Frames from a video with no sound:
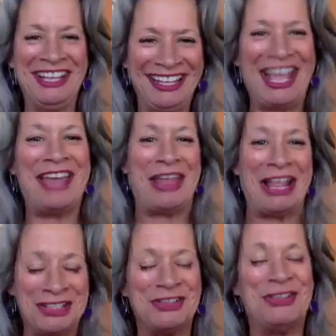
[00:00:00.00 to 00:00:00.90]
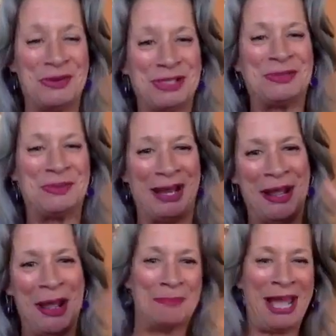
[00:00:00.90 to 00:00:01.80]
Yeah, that's your newest one.
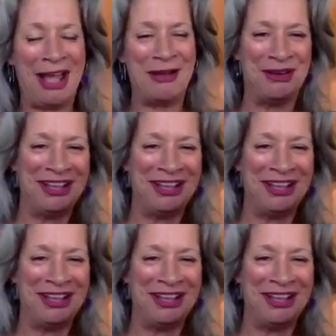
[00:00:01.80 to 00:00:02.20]
Pow.